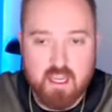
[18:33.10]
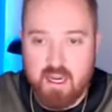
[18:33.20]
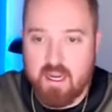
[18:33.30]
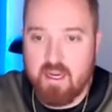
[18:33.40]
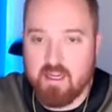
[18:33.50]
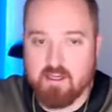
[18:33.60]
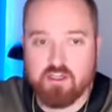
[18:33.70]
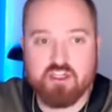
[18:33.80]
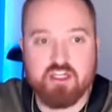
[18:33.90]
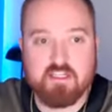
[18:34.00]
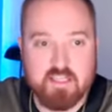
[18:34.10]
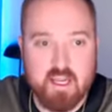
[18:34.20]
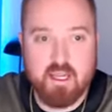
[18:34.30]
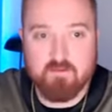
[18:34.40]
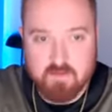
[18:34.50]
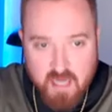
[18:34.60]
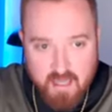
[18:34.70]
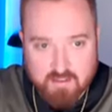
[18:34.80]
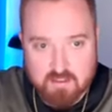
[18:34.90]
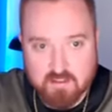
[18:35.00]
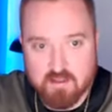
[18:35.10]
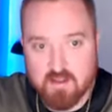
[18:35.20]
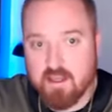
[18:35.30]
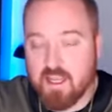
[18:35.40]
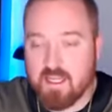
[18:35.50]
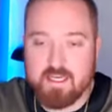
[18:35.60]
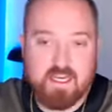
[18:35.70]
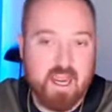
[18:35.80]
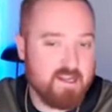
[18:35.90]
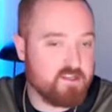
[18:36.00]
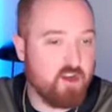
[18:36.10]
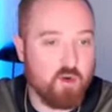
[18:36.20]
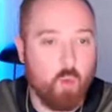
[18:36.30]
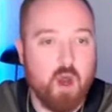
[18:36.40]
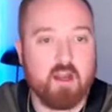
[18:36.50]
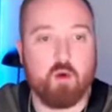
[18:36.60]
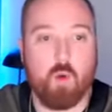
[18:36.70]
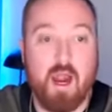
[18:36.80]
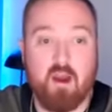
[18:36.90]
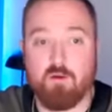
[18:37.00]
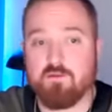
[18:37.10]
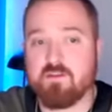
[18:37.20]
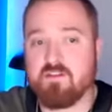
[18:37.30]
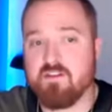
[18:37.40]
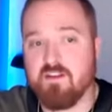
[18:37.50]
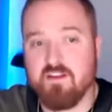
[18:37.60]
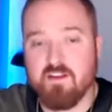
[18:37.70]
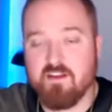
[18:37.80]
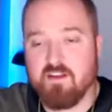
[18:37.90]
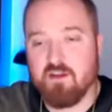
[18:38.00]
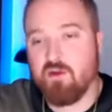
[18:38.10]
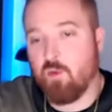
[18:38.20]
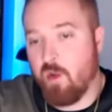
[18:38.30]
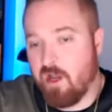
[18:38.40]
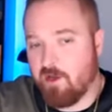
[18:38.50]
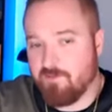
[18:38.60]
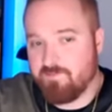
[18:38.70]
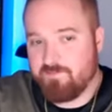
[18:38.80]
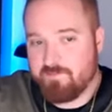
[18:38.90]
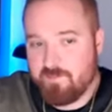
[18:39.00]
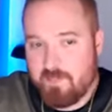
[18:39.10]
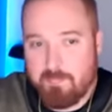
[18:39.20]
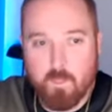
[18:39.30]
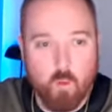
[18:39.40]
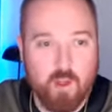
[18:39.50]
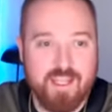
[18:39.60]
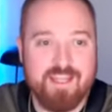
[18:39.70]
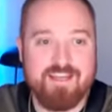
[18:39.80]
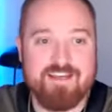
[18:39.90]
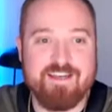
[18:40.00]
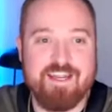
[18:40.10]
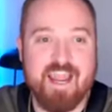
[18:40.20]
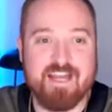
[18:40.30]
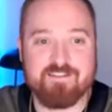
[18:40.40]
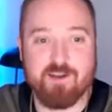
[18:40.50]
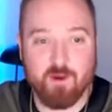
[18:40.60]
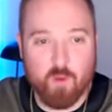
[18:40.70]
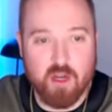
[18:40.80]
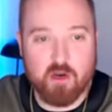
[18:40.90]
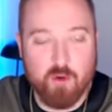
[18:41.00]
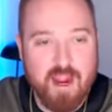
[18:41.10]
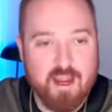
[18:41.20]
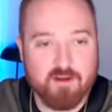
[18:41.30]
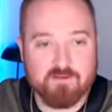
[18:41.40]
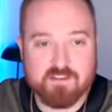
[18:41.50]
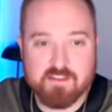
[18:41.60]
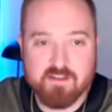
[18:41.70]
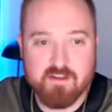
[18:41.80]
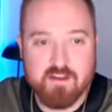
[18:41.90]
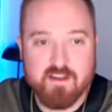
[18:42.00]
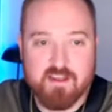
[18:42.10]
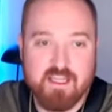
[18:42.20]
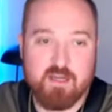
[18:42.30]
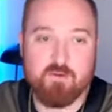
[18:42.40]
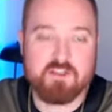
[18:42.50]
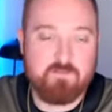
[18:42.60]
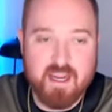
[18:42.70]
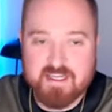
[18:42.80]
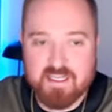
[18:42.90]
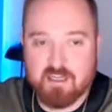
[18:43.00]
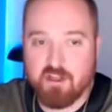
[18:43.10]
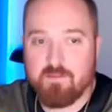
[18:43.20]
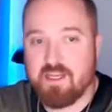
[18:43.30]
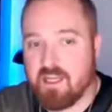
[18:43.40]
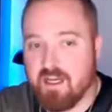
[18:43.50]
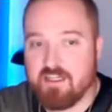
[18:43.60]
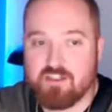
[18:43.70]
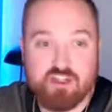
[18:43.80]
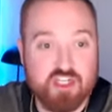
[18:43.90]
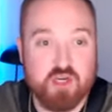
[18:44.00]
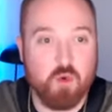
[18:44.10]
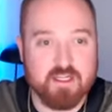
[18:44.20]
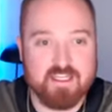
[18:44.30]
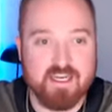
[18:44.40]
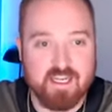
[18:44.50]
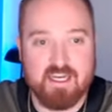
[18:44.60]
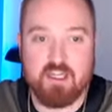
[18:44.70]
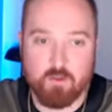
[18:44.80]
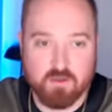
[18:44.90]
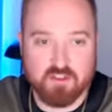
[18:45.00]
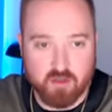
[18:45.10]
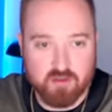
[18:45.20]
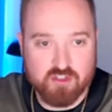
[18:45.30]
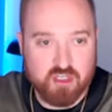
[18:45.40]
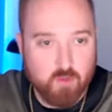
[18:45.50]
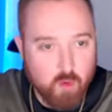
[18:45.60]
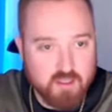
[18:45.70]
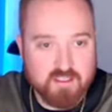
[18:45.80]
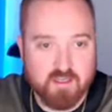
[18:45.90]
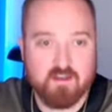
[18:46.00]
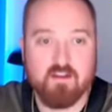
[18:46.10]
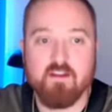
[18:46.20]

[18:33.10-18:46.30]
And she said, yes. And he asked, on what grounds? Well, when he asked on what grounds, it was basically because she wasn't getting the results she wanted.